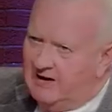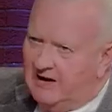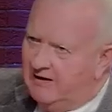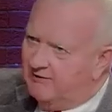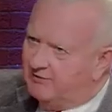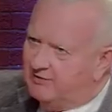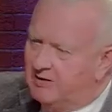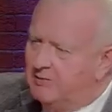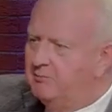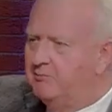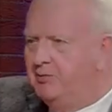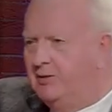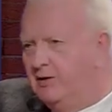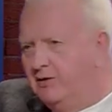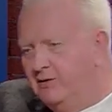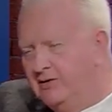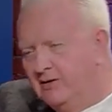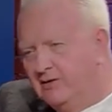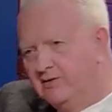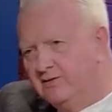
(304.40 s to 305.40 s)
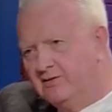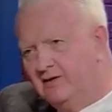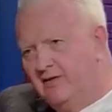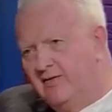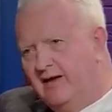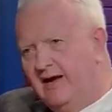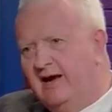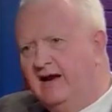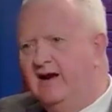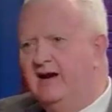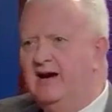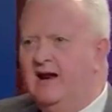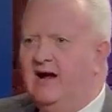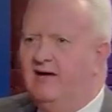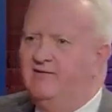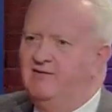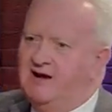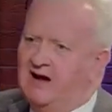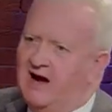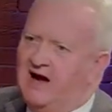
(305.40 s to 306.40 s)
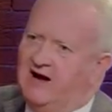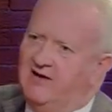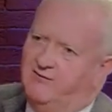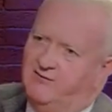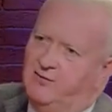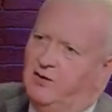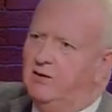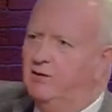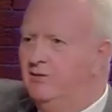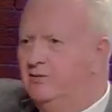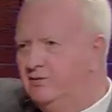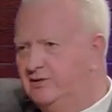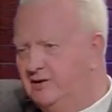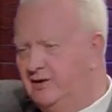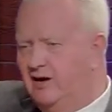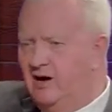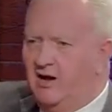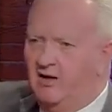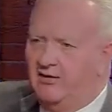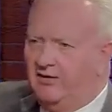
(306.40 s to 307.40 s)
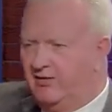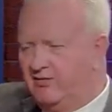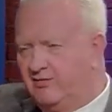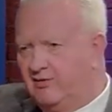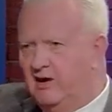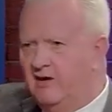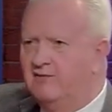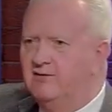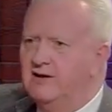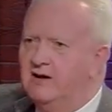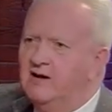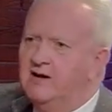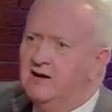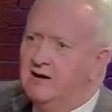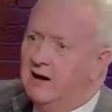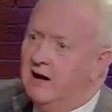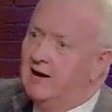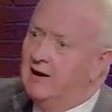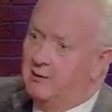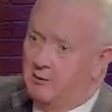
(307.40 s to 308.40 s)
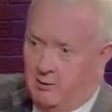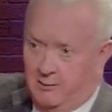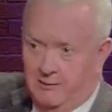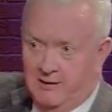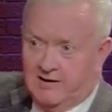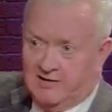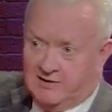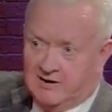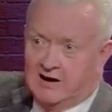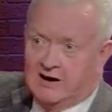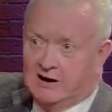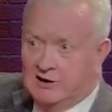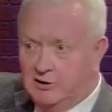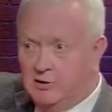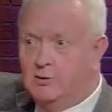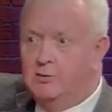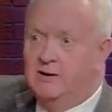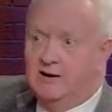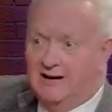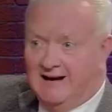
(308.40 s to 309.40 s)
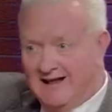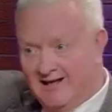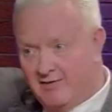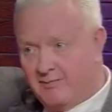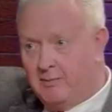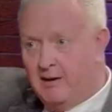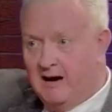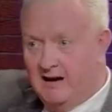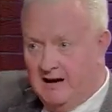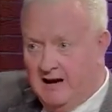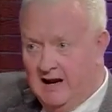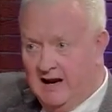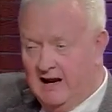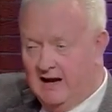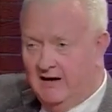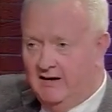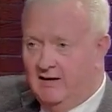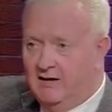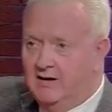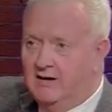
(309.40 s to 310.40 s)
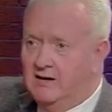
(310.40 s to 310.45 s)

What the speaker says: have computers and they didn't have the iPhones and all this stuff, and they were basically doing this by hand.